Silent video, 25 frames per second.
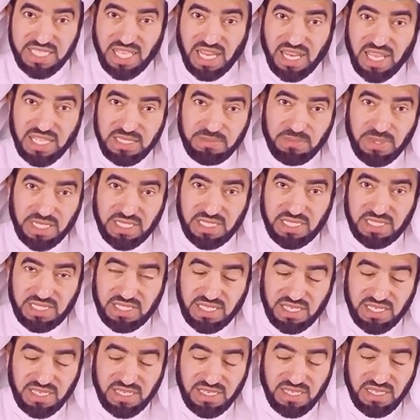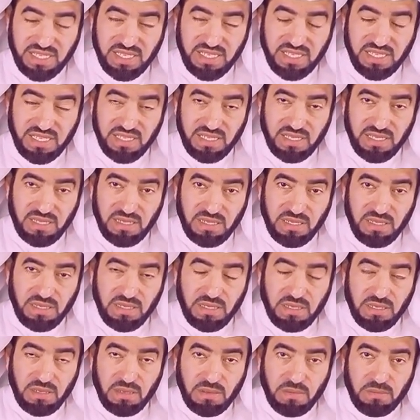the last messenger.
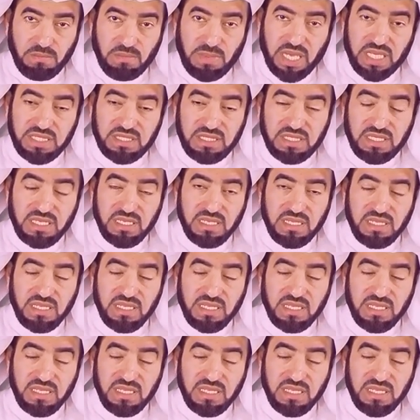But